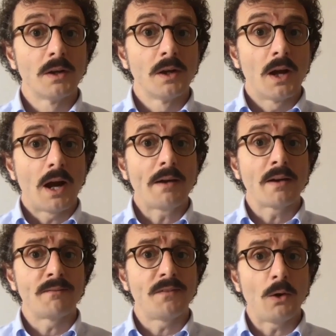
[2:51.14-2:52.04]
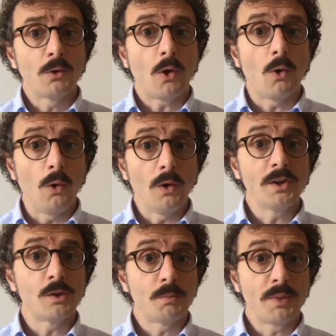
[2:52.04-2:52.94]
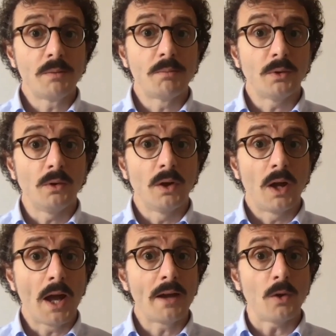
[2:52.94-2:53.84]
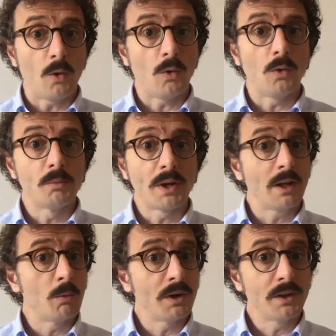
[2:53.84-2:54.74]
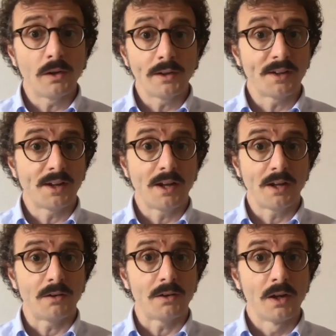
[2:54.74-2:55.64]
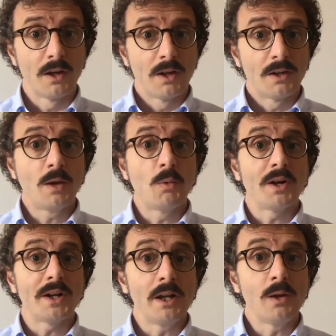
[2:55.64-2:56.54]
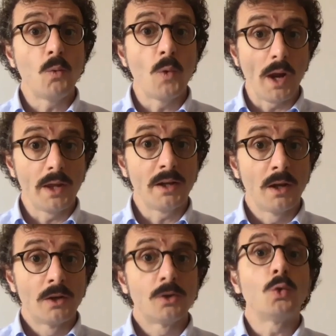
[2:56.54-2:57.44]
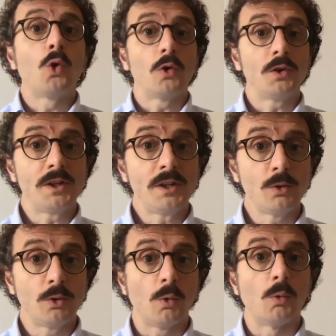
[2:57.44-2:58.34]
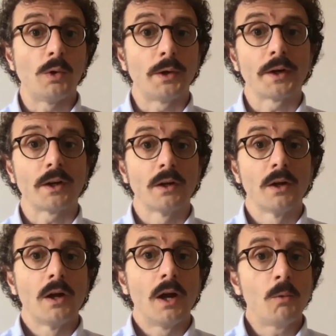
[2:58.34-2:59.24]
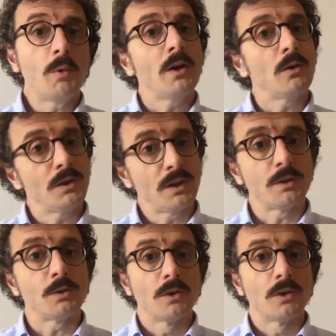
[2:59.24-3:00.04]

I found all these people at home, and they were not scared. They were really willing to continue to work. And we continued.